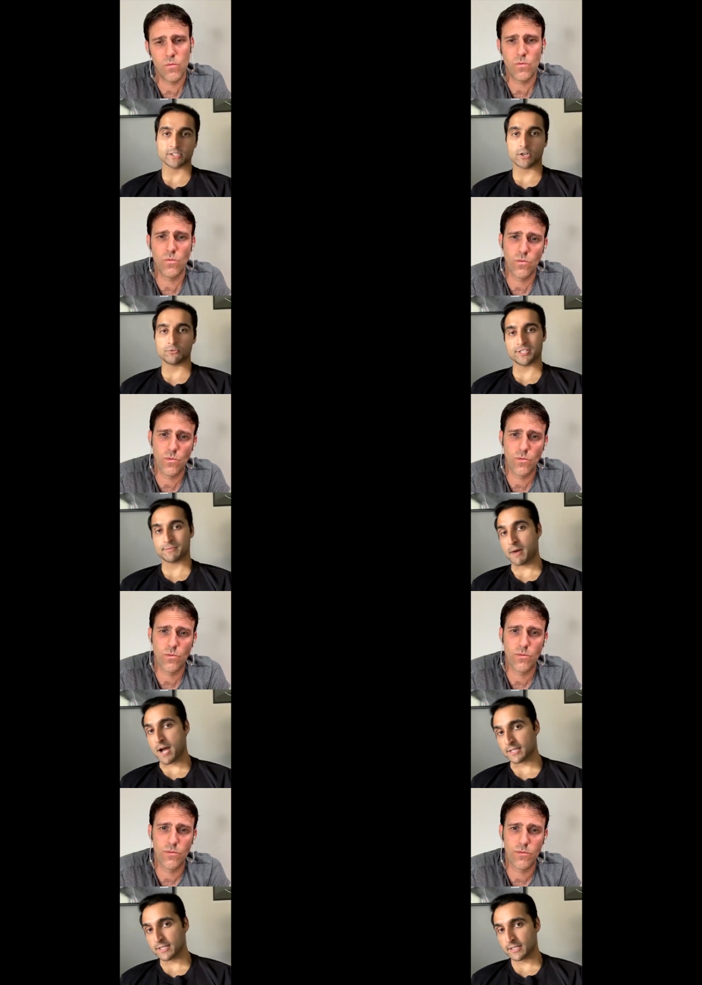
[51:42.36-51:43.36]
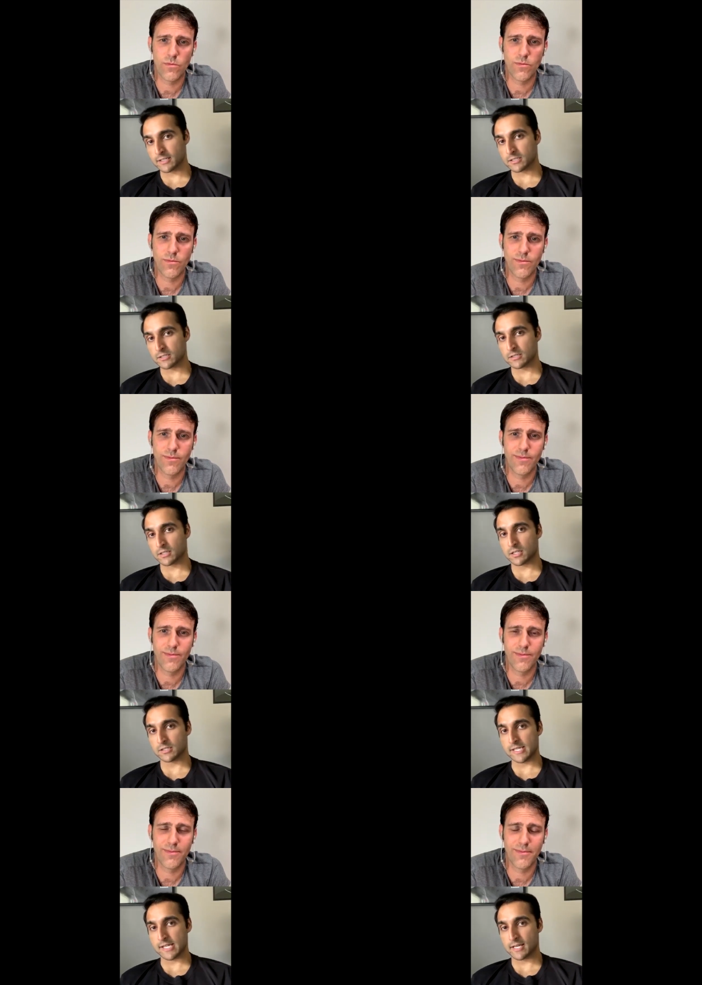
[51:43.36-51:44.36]
Speaker 1: and start responding
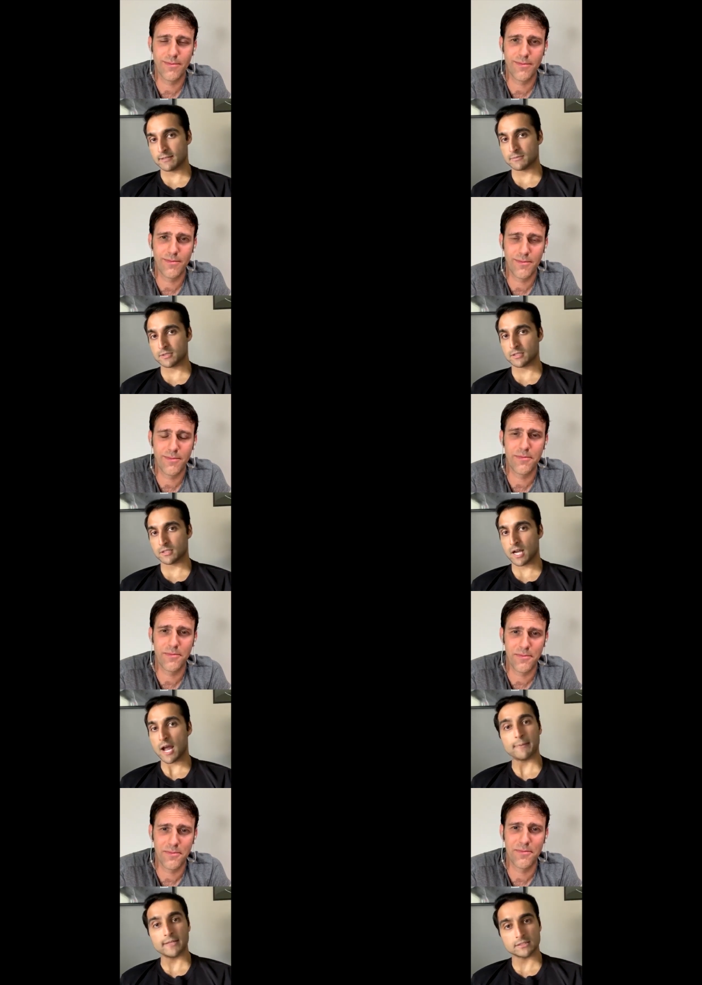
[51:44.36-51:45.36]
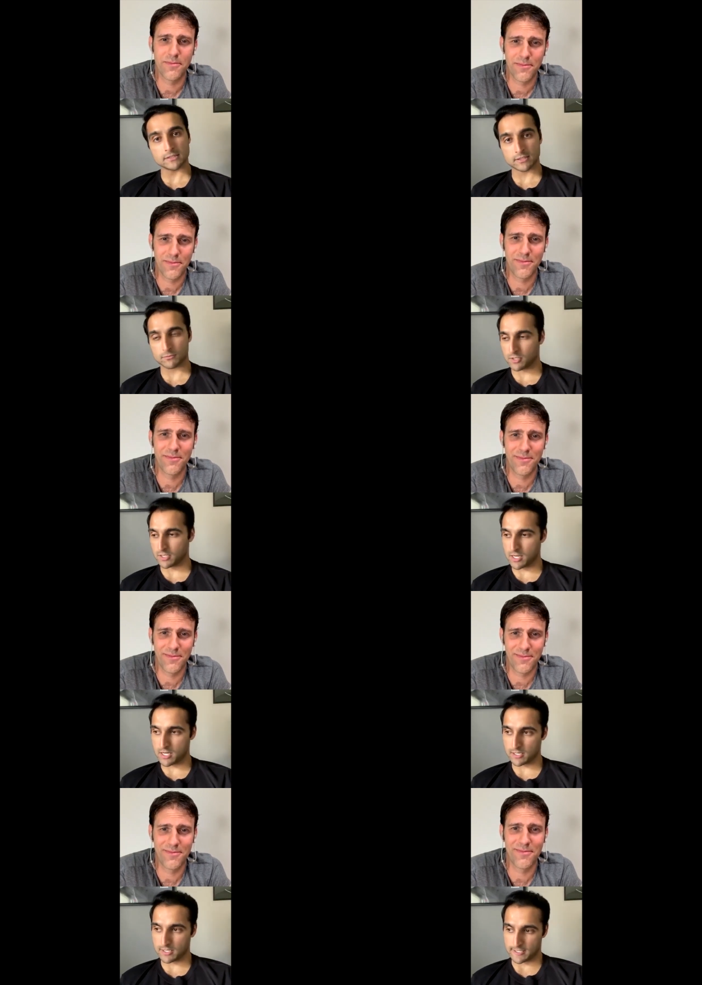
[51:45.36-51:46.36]
to dms and comments and
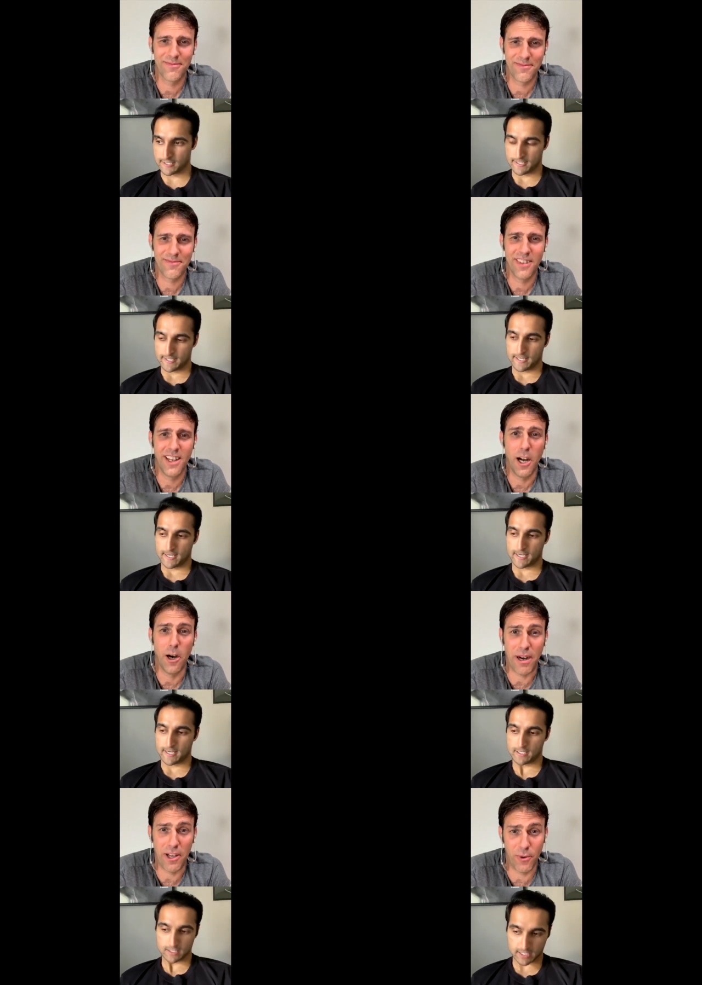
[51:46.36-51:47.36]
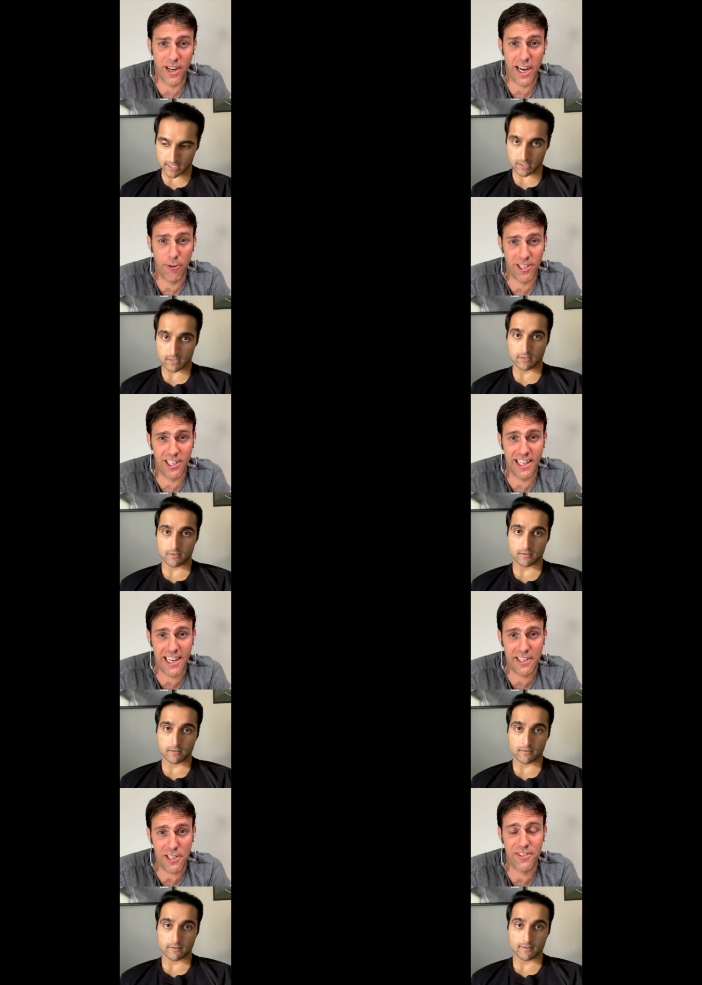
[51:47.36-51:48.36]
whatnot uh, oh, by uh, the way i
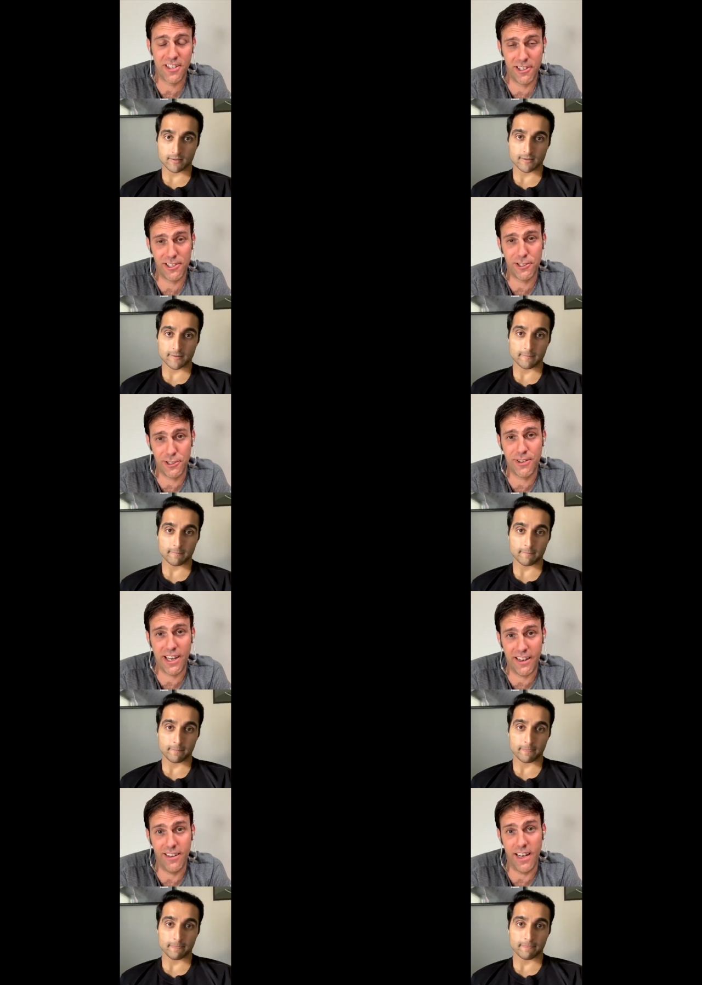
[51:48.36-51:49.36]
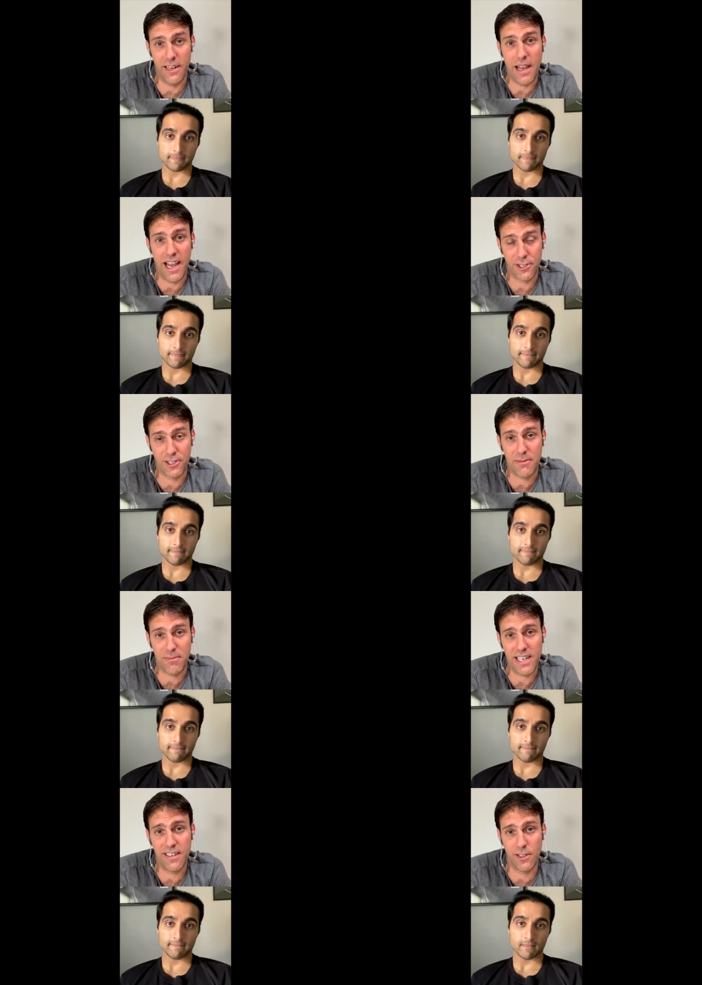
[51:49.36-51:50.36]
Speaker 2: really like that you've started to do that and
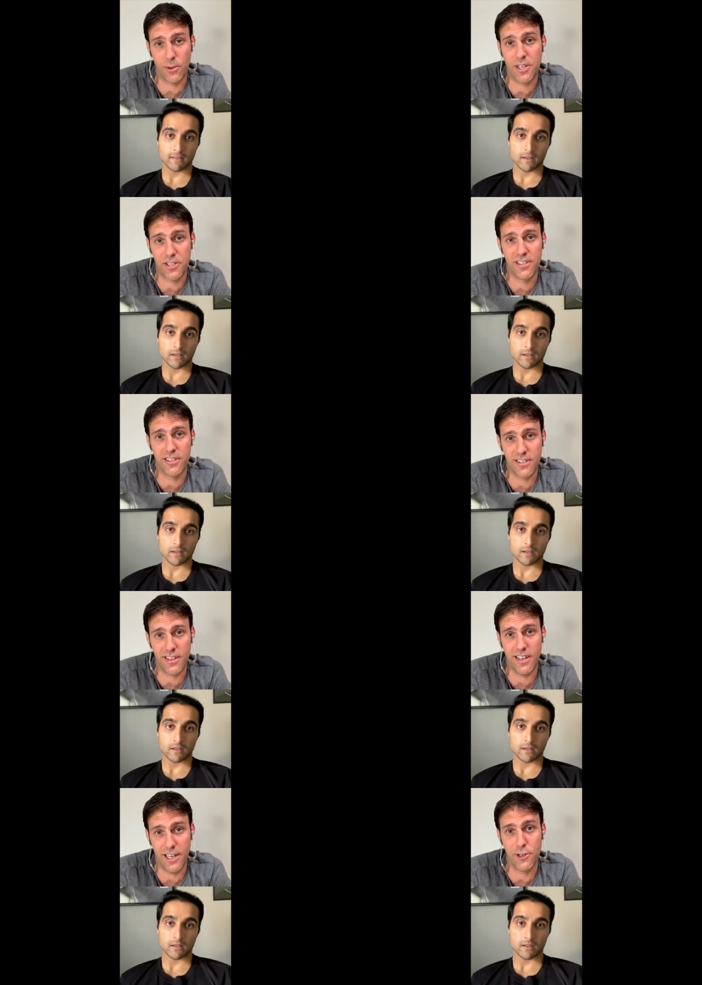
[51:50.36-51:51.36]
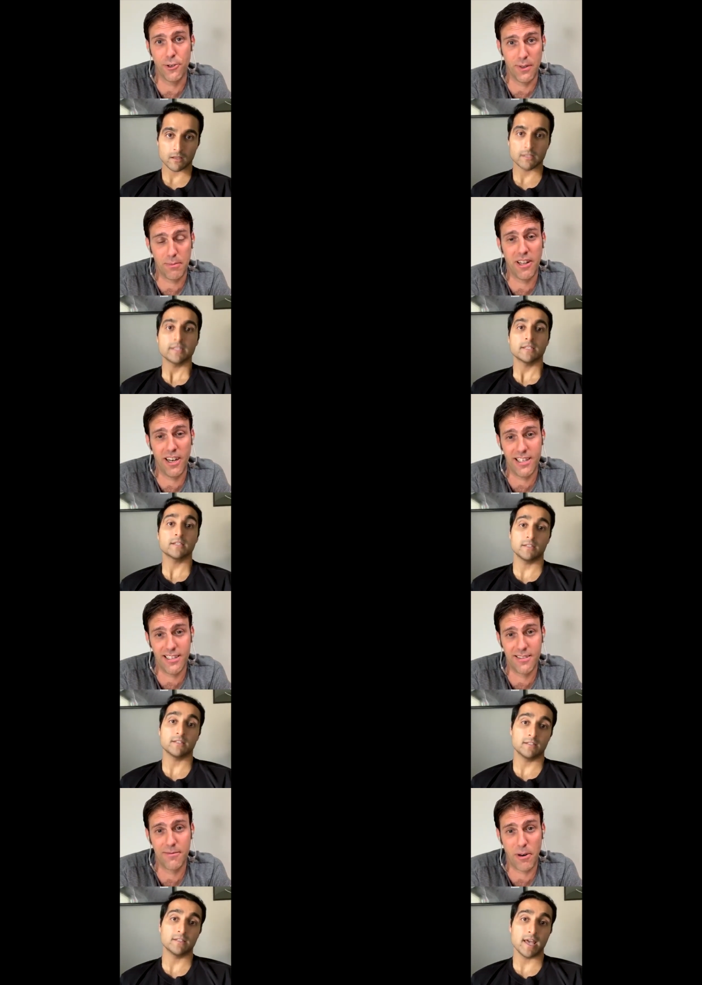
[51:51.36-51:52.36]
actually make the questions and your
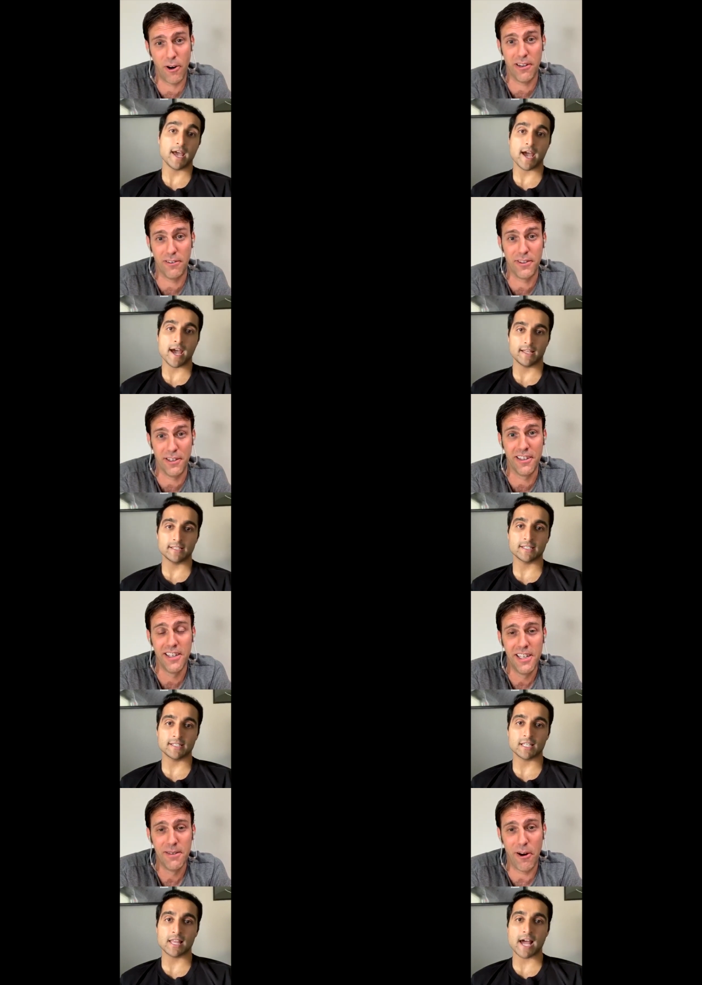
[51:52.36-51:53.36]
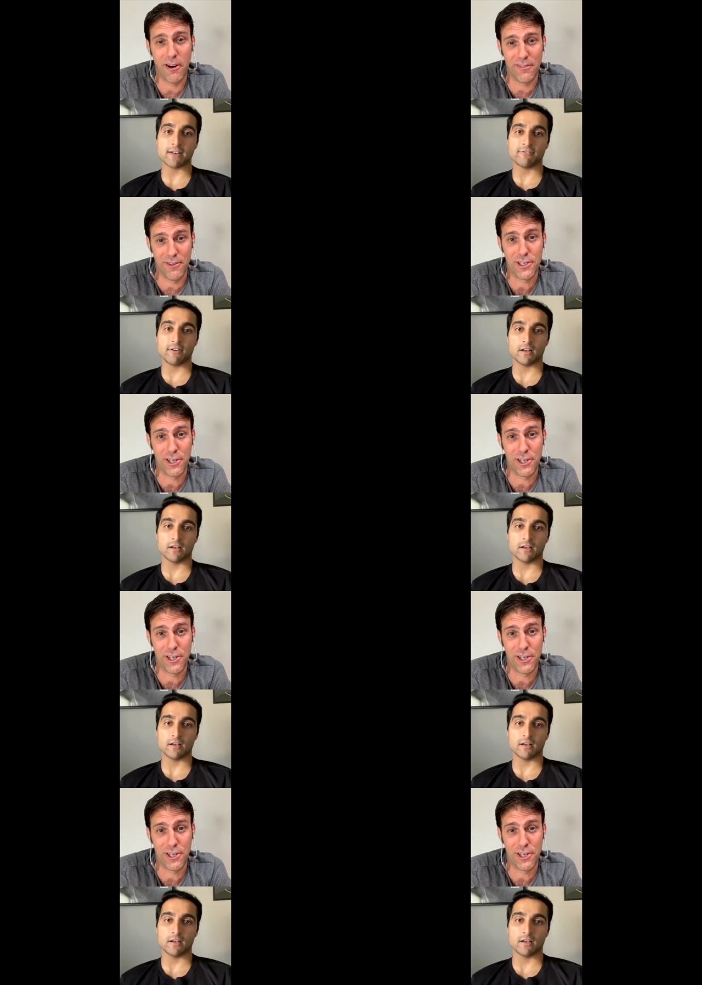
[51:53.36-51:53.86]
replies yeah part of the, it's, it's a lot part